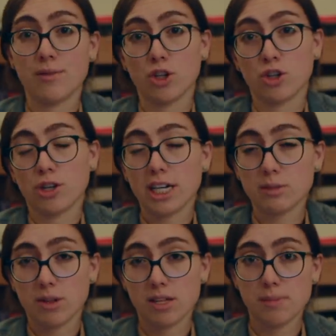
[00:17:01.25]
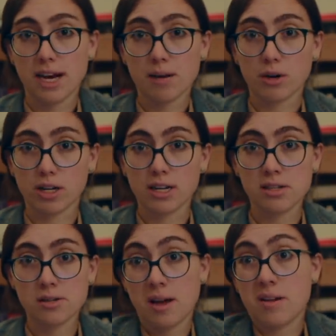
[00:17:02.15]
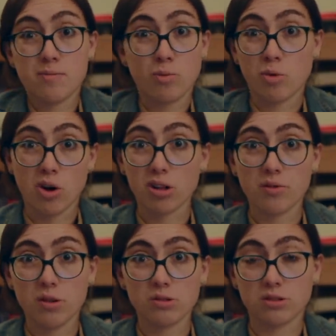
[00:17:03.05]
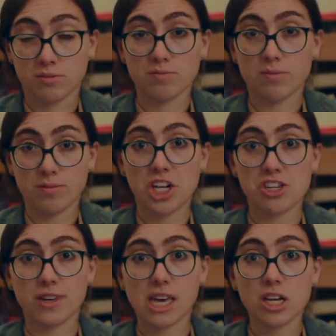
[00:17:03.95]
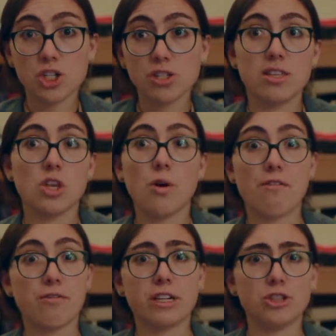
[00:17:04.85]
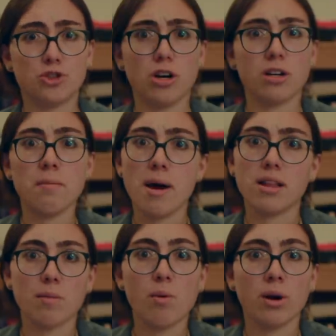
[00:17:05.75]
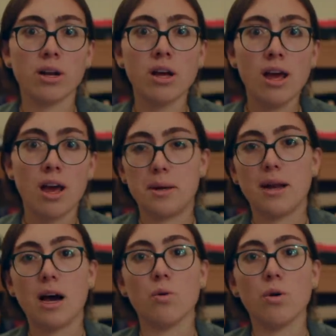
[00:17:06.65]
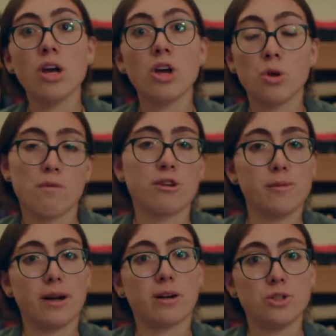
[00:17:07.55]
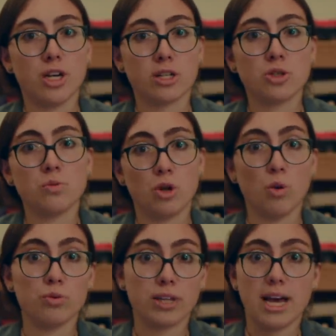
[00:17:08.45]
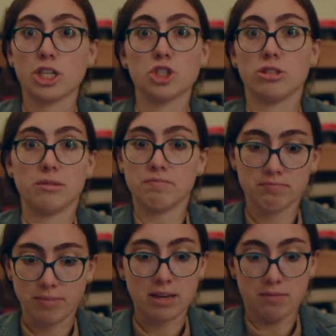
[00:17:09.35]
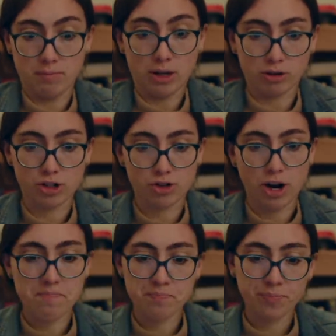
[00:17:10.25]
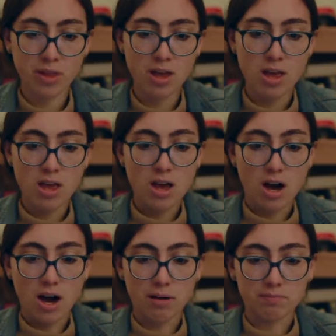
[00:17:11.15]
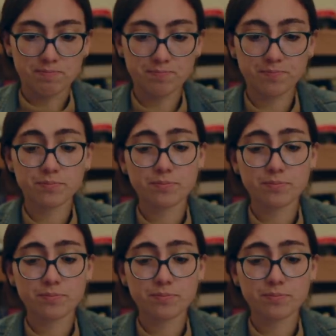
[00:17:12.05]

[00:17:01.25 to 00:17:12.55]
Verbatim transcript: doesn't have a good grasp on this black market. And with all of those justifications, then you have a very strong, compelling point about how universal background checks would only actually might increase crime. Um,